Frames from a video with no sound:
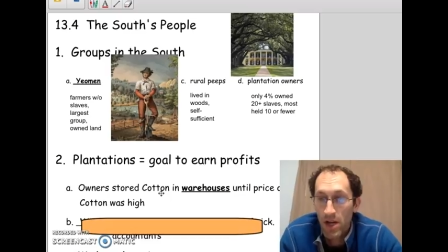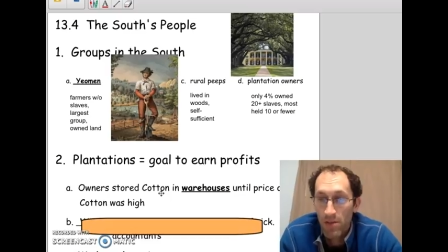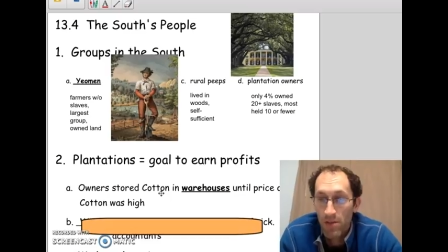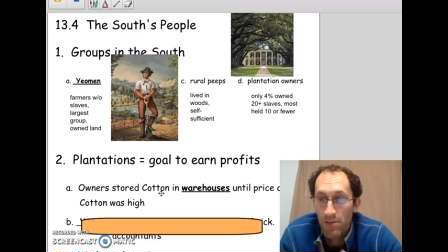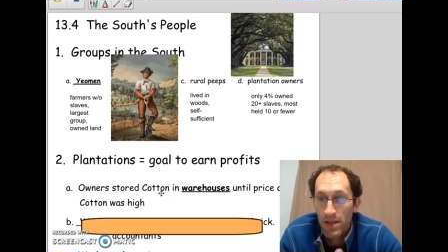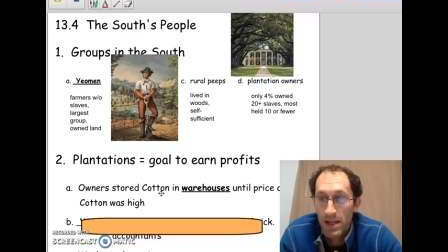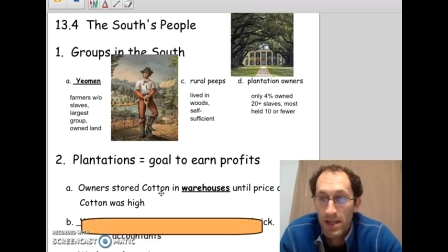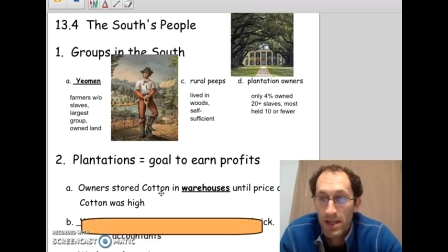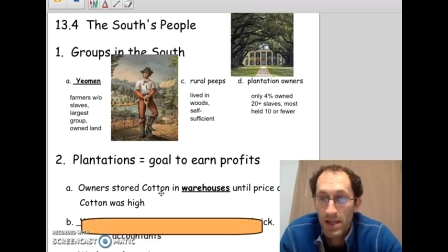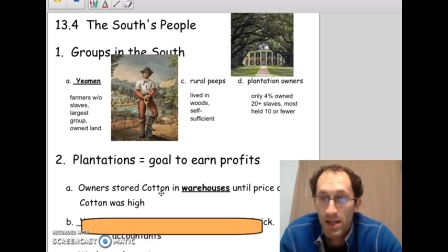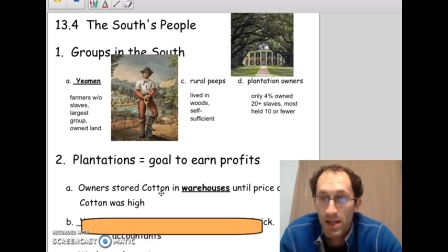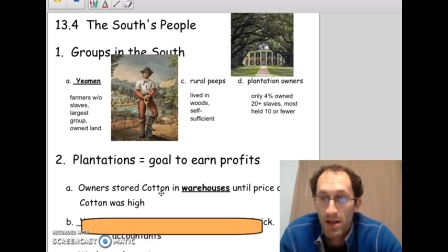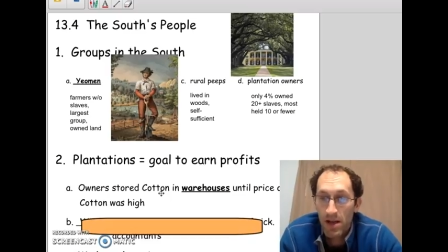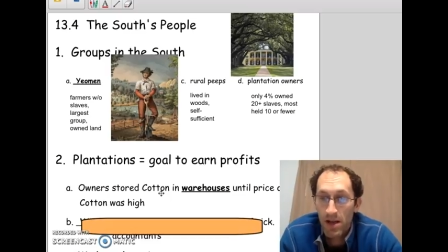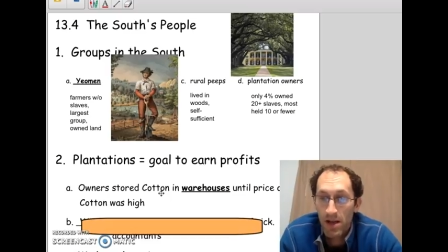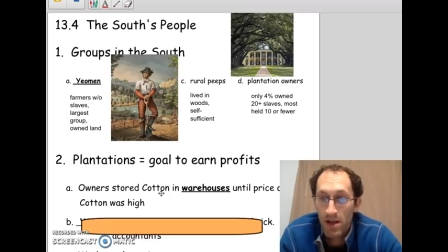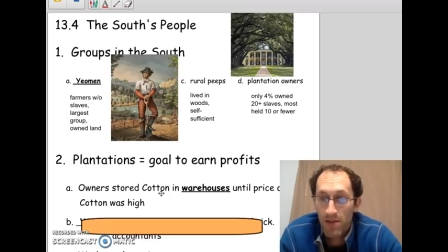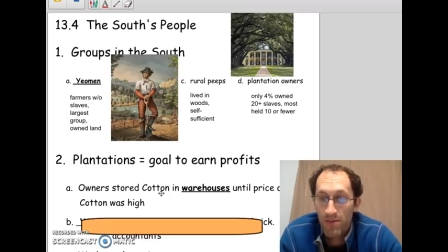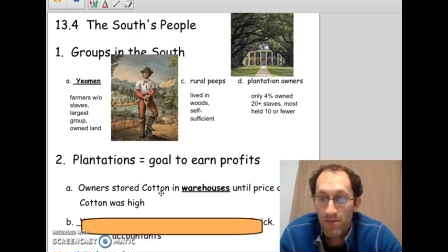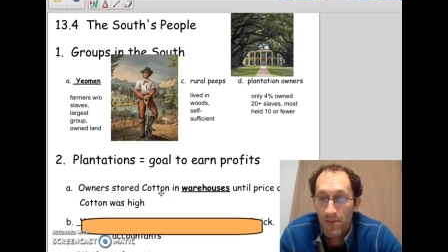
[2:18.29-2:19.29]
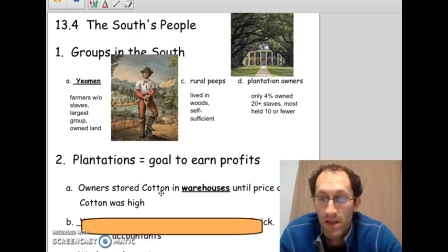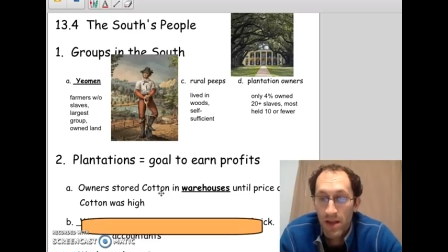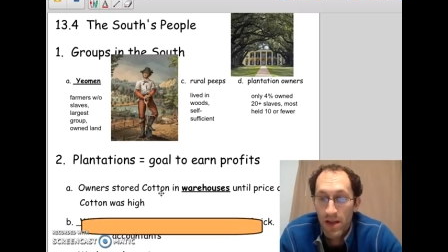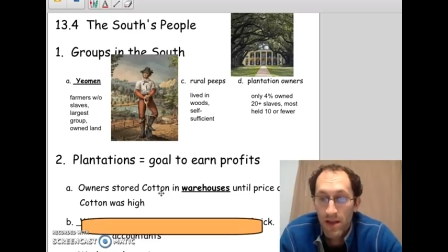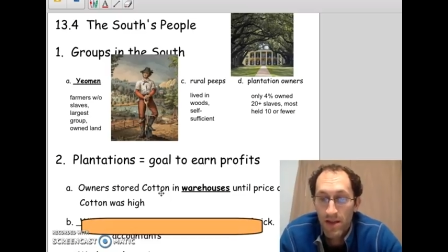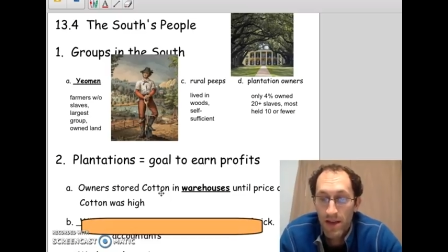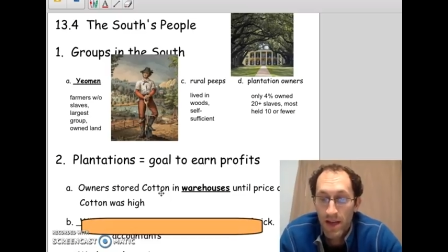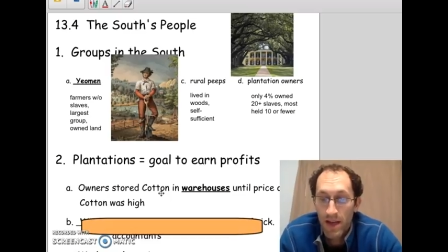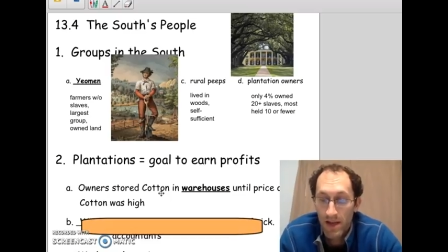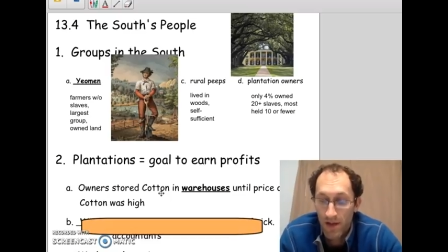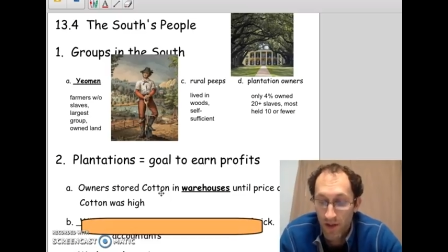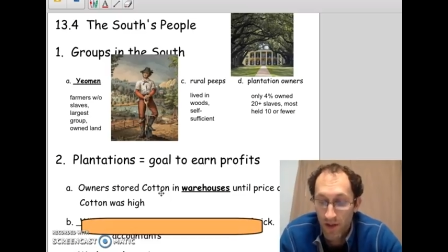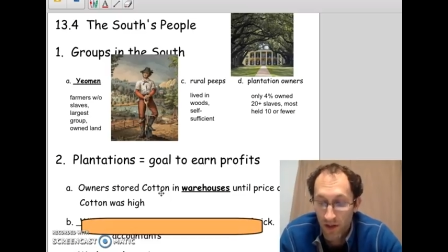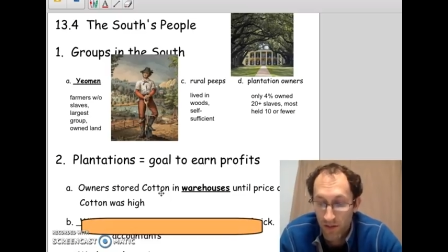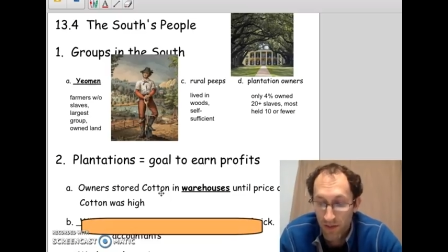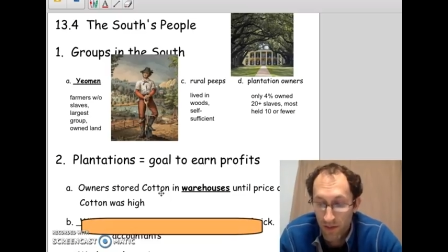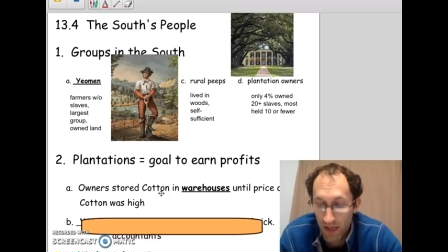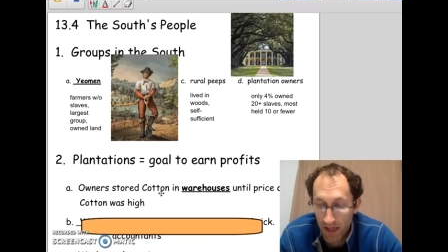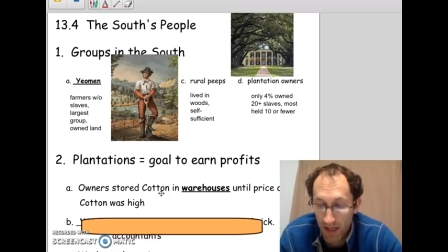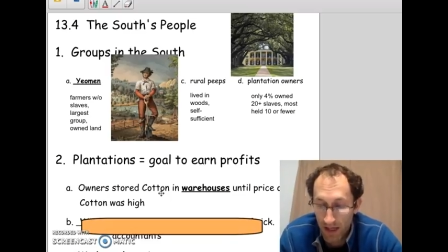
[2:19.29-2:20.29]
being that
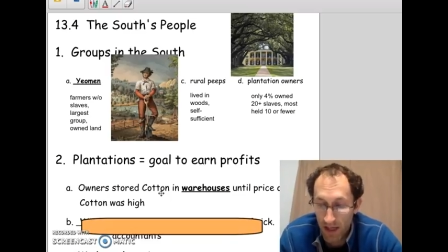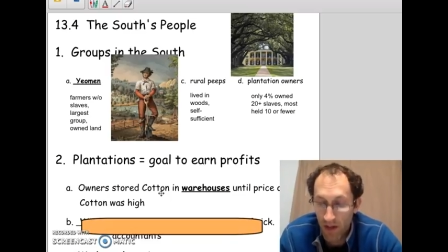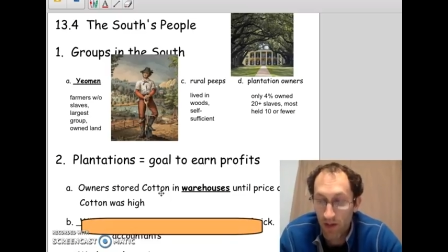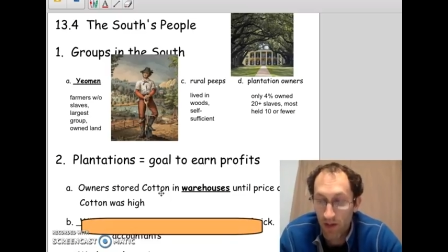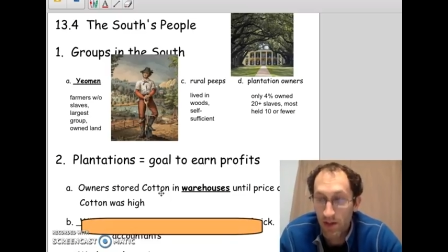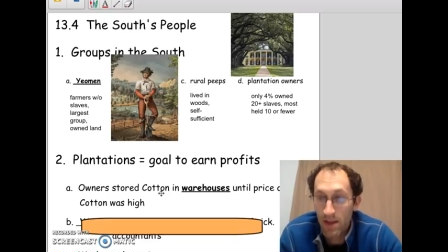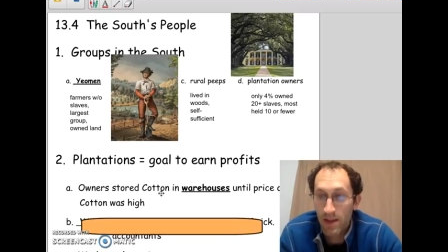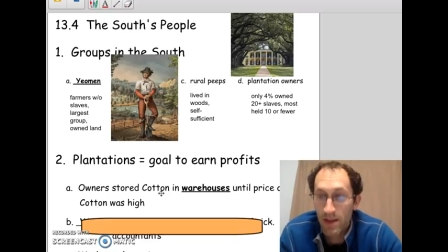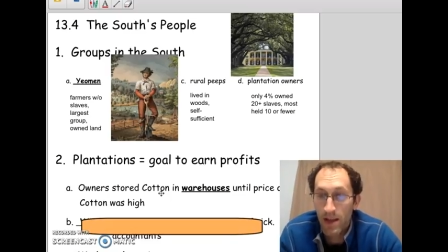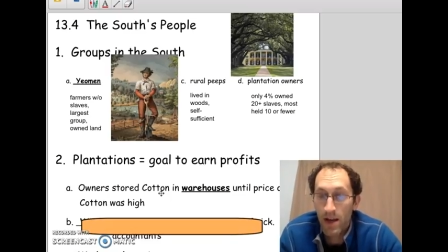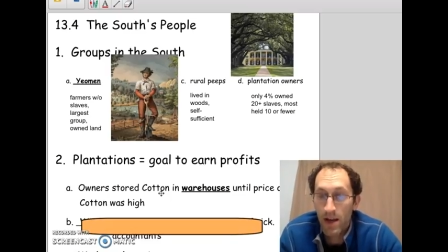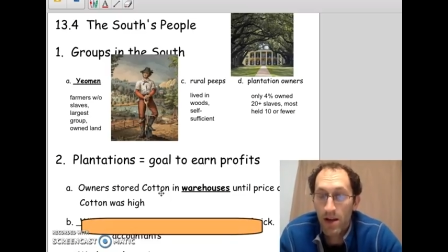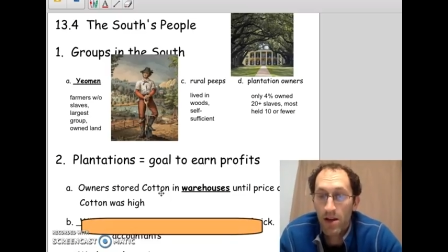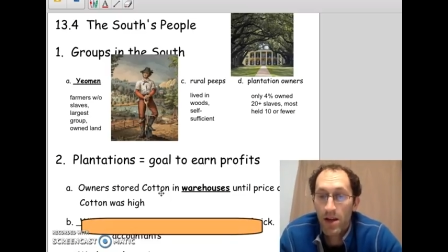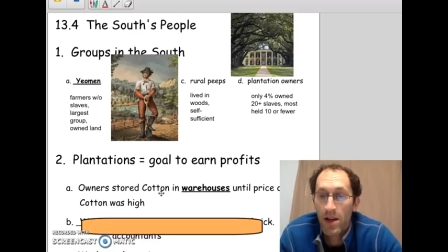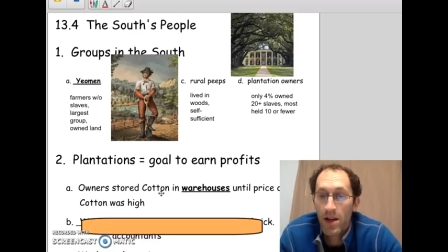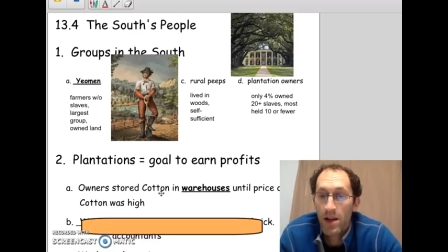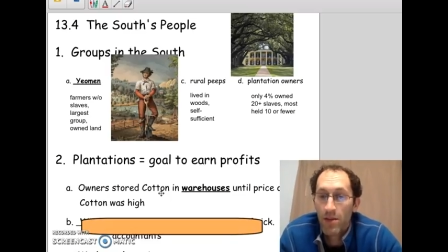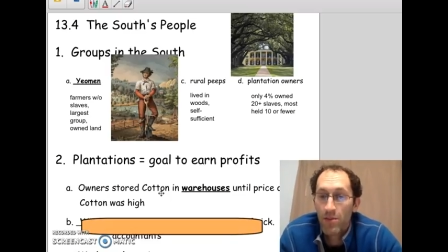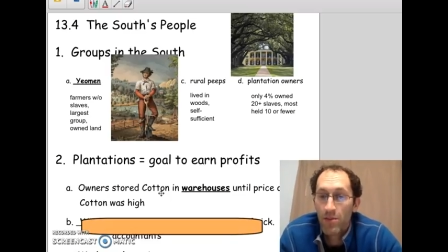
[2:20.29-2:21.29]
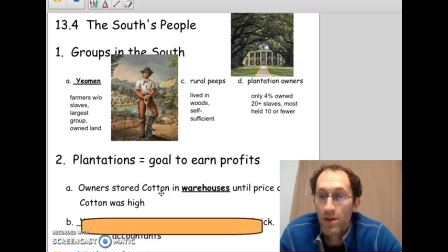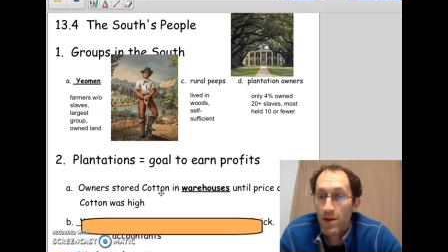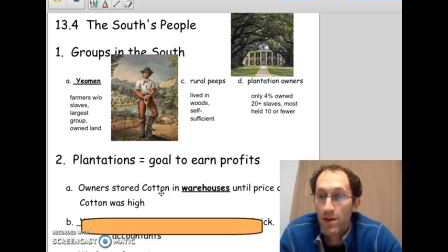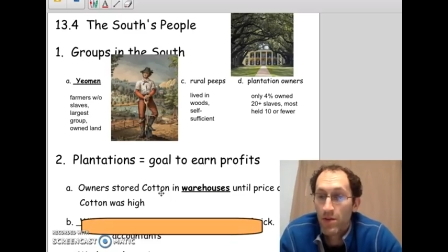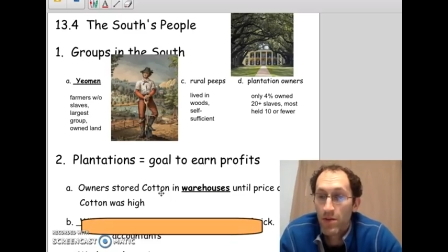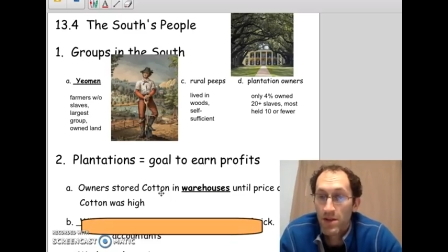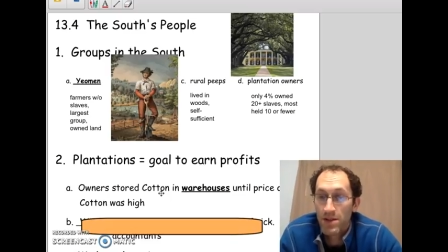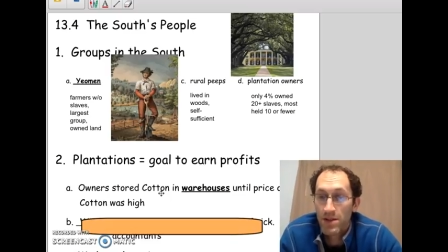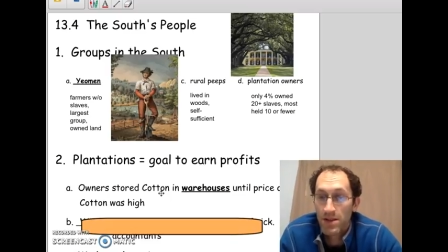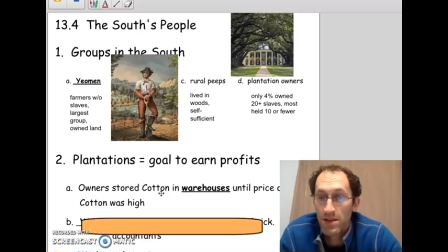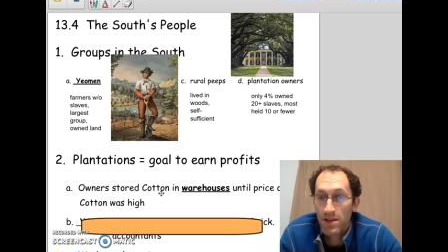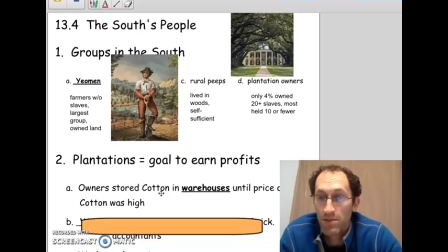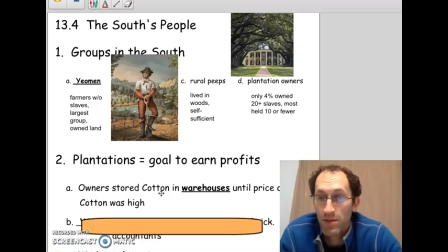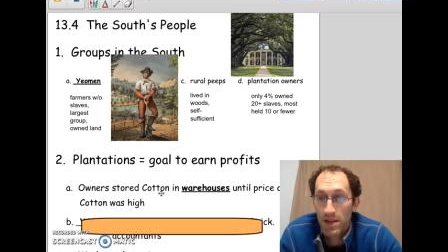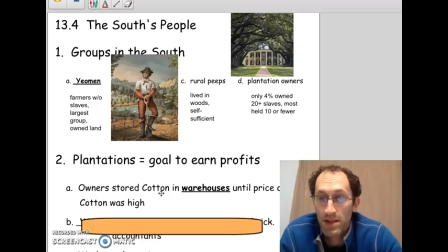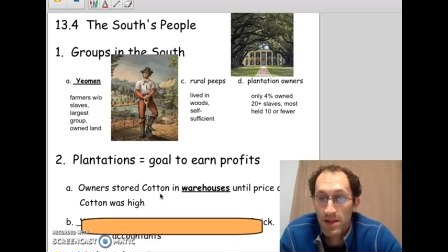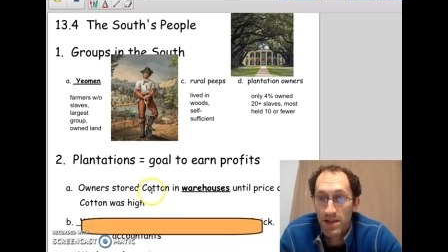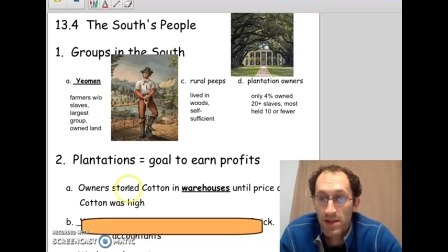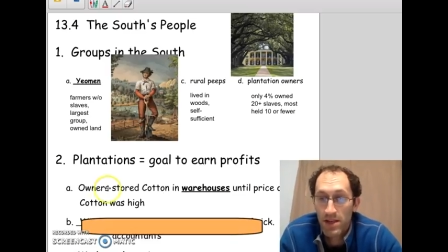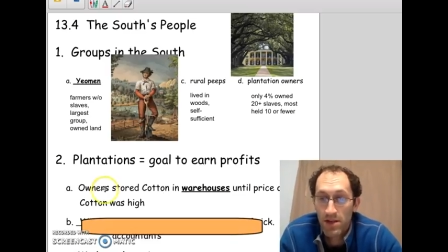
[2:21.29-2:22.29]
good being held in there, but it wasn't a
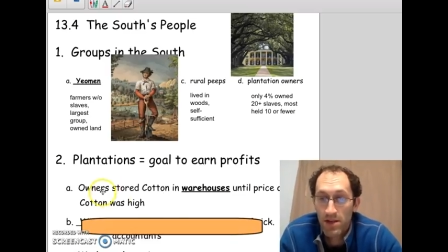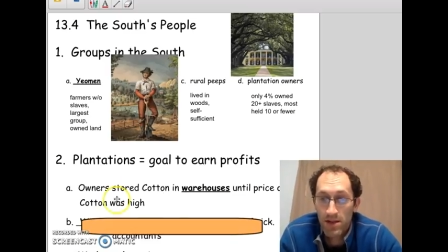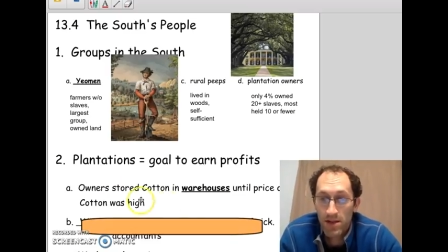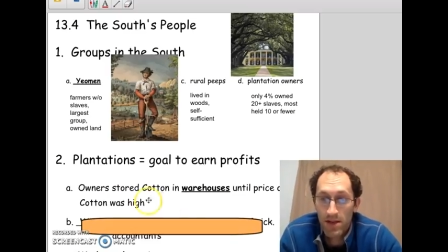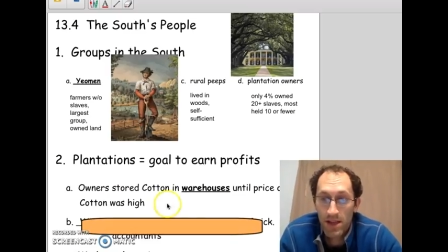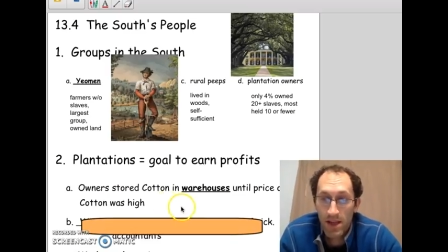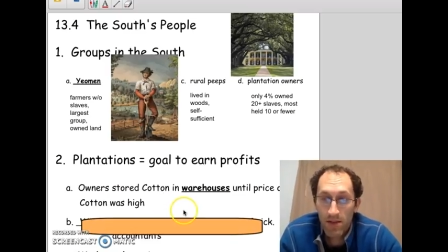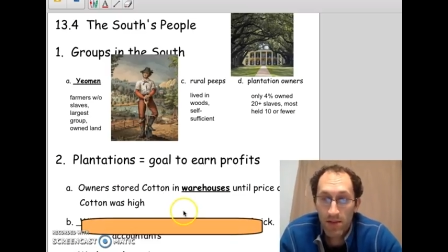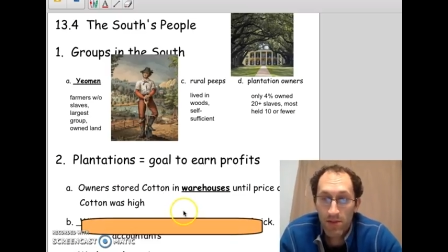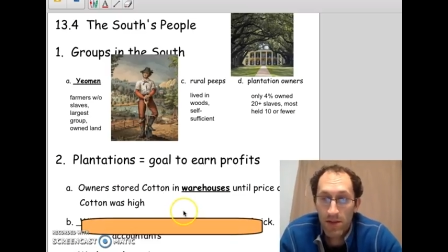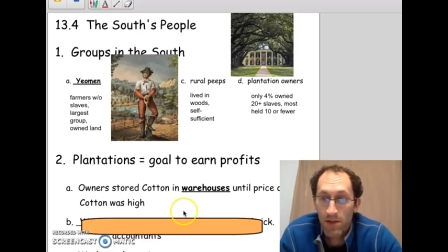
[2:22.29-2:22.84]
big deal to them.